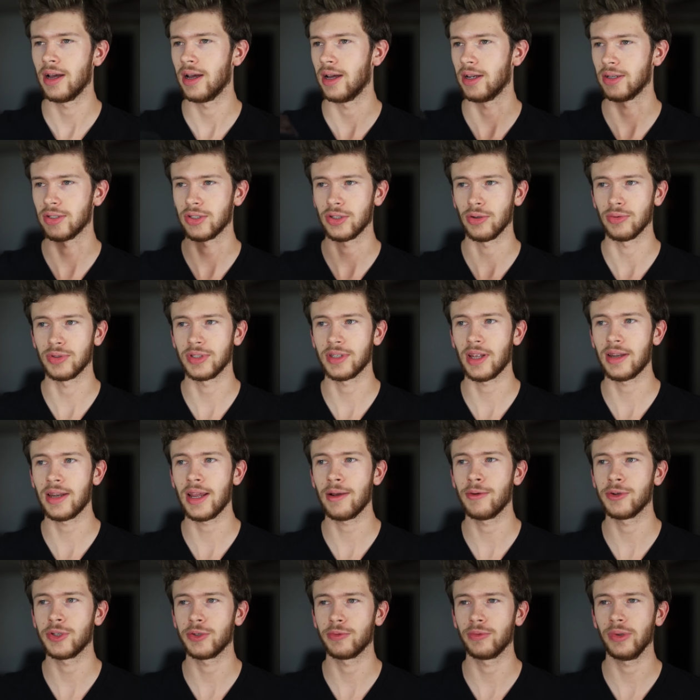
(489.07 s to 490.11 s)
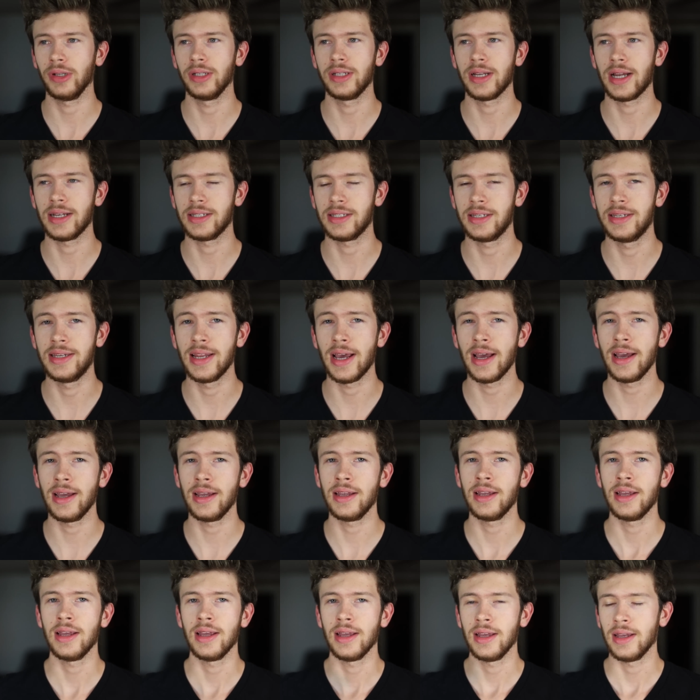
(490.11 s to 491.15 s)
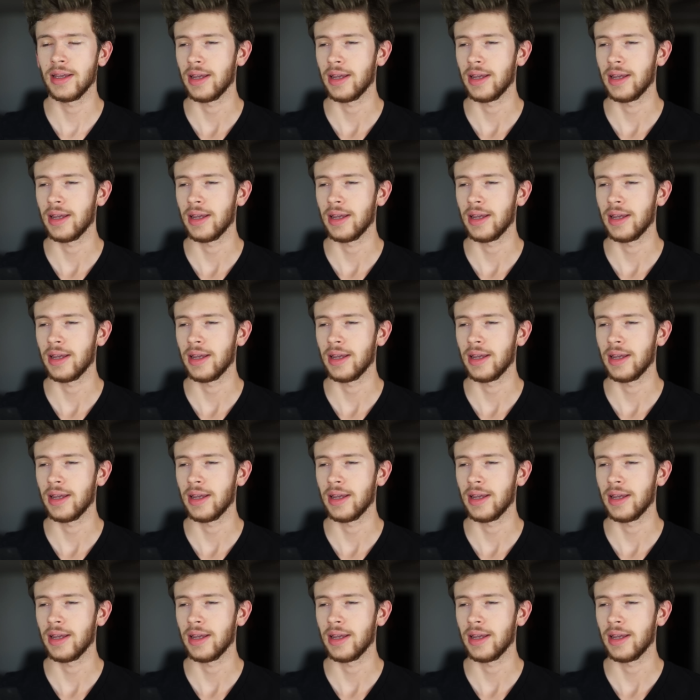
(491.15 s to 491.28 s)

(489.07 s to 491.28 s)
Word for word: Uh, so Sunday was a really nice day,